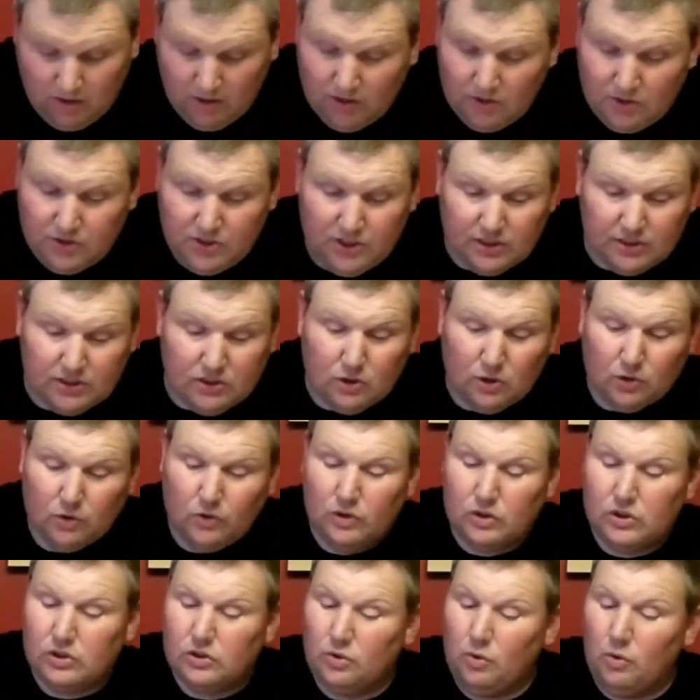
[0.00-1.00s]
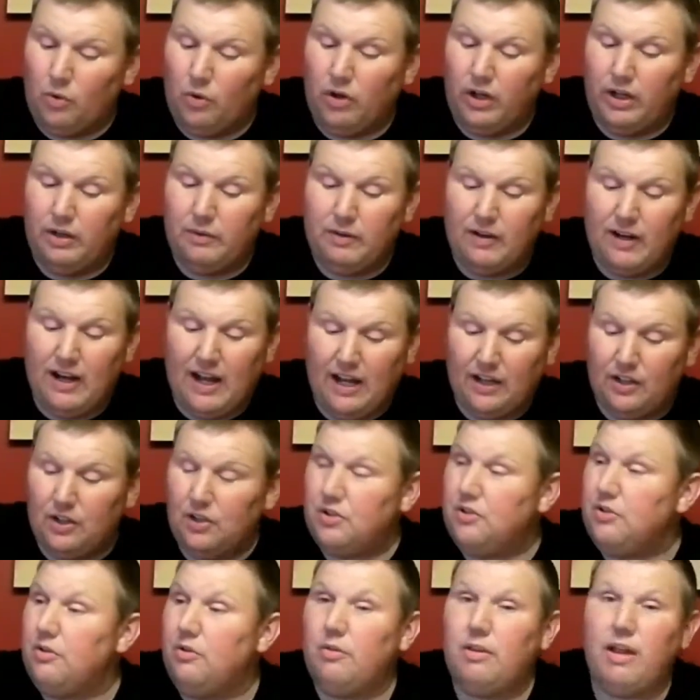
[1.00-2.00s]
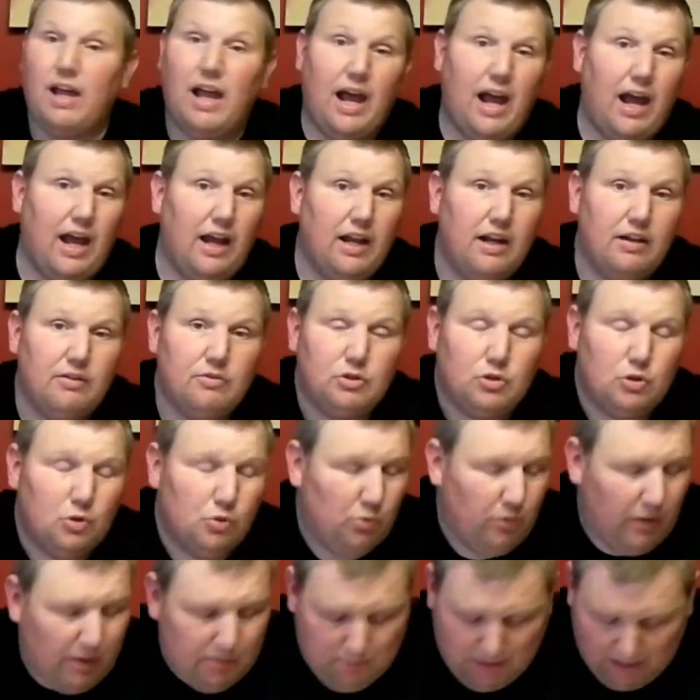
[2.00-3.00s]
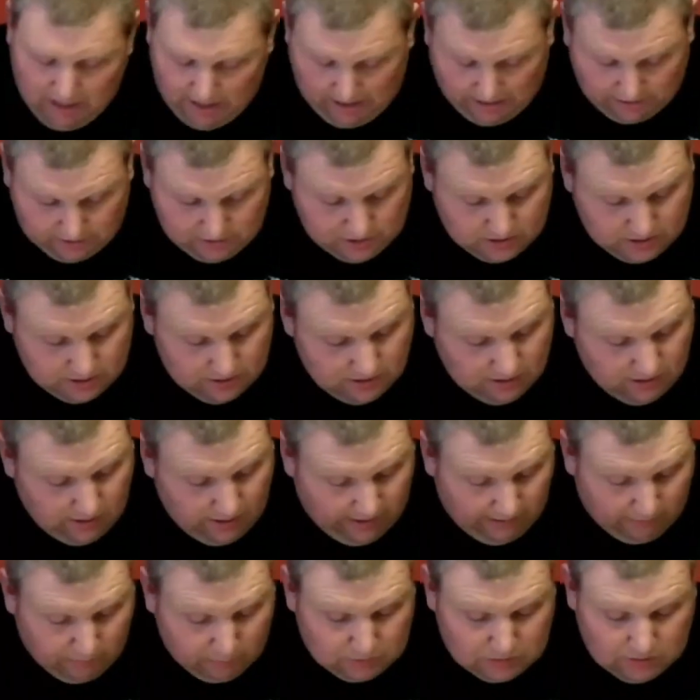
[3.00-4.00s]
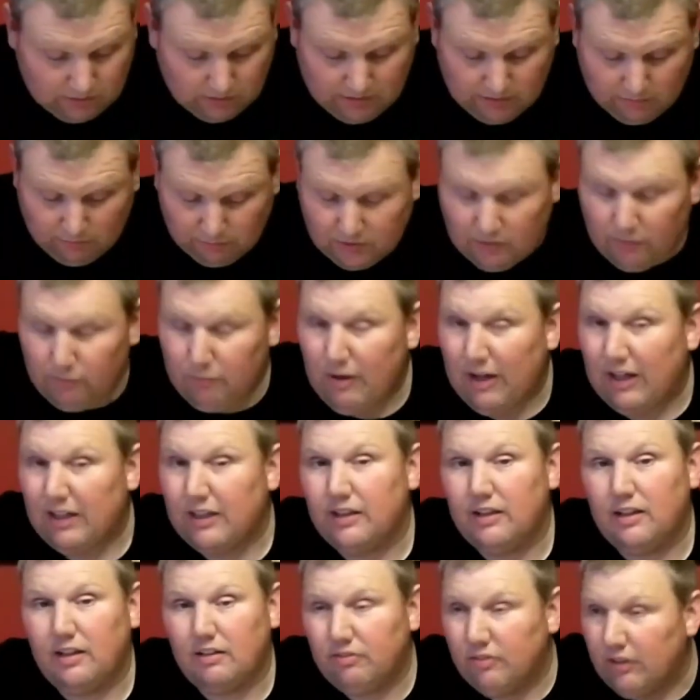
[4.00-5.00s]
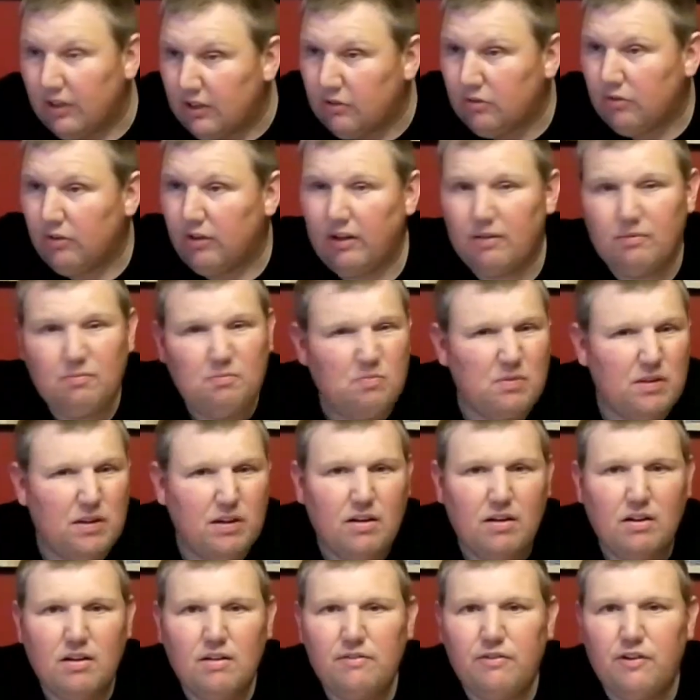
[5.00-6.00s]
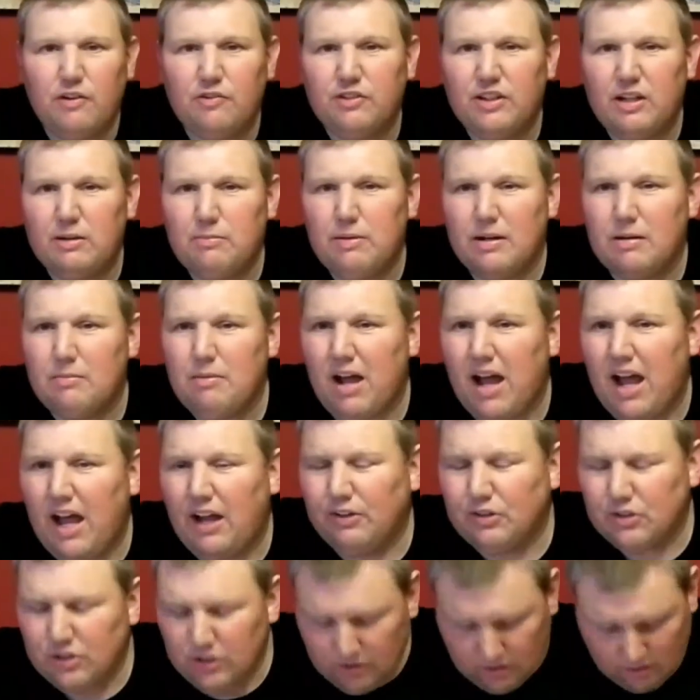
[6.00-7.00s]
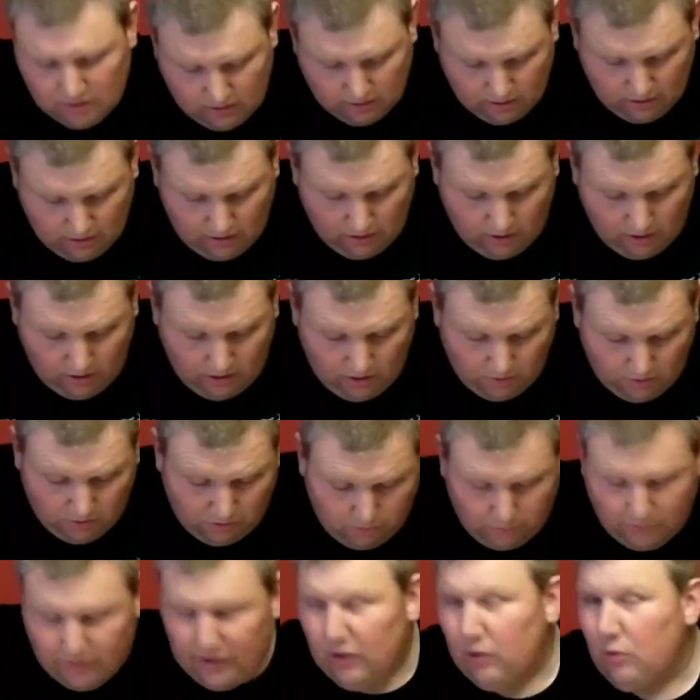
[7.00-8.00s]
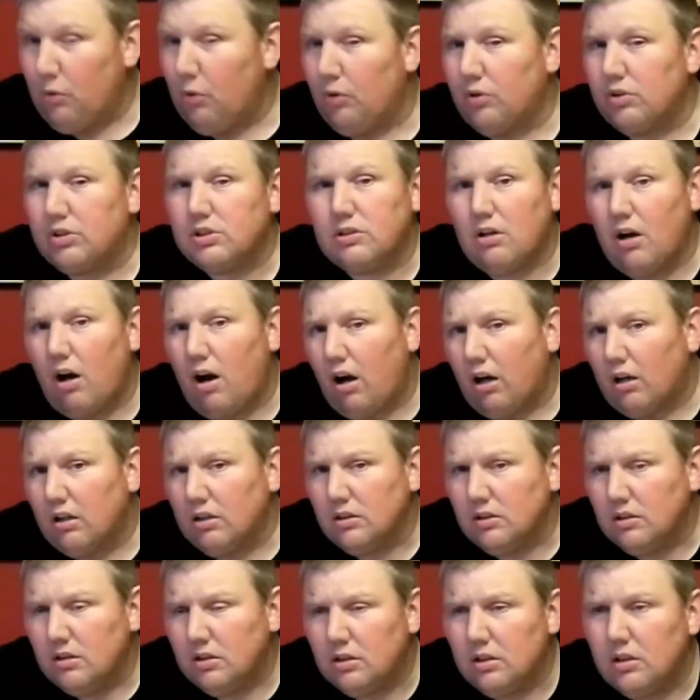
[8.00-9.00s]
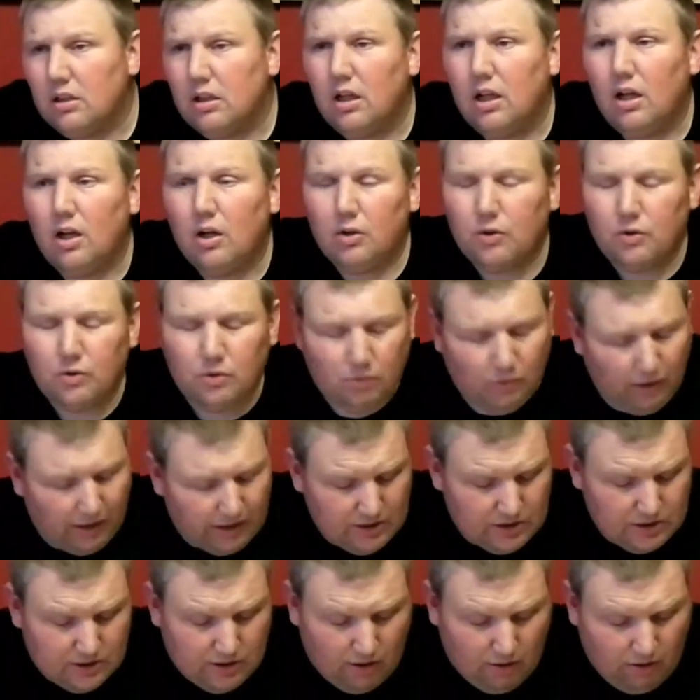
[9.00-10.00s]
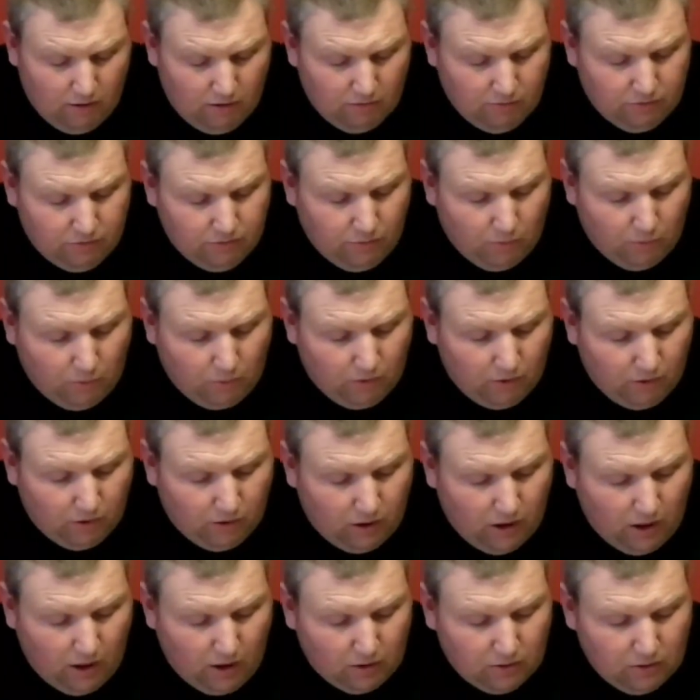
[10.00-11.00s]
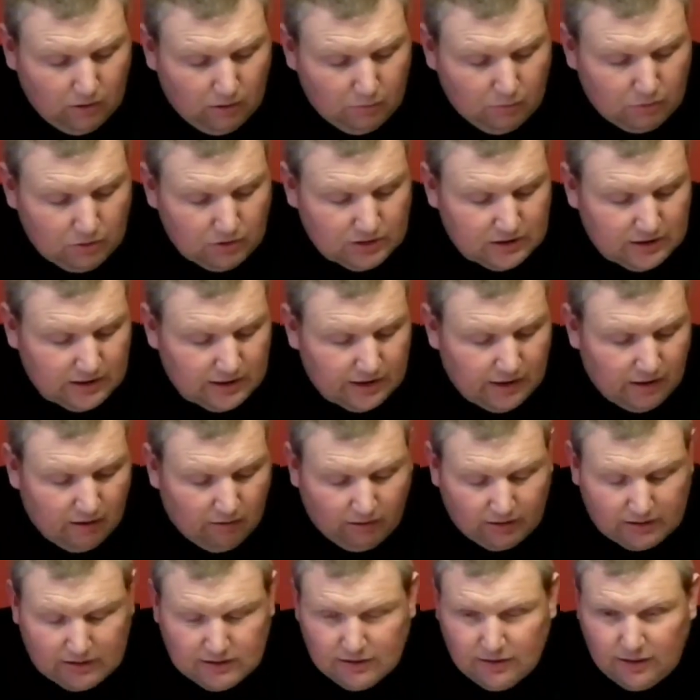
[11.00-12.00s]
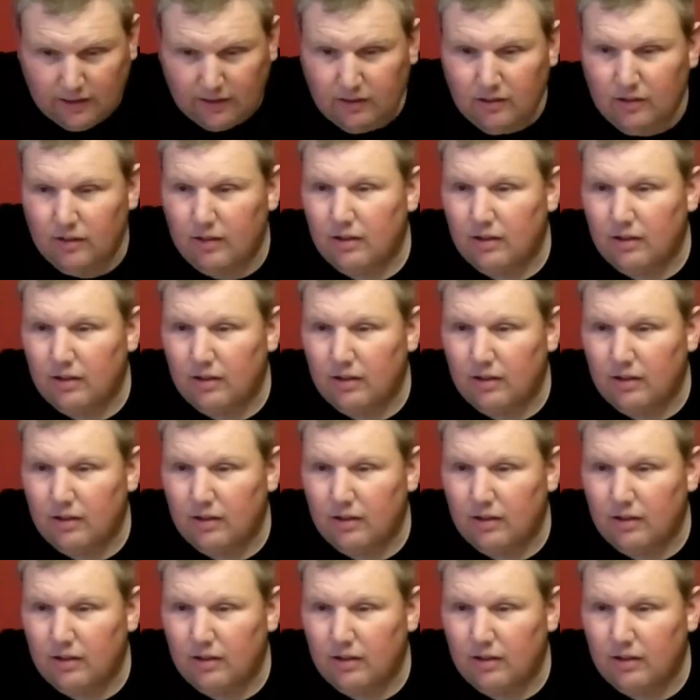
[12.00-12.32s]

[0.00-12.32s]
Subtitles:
Just told a story about how to do that. It was a great match. Hammerstone ended up coming back into victory. 15-minute match. 3¼ star. Great show for Global Syndicate Wrestling.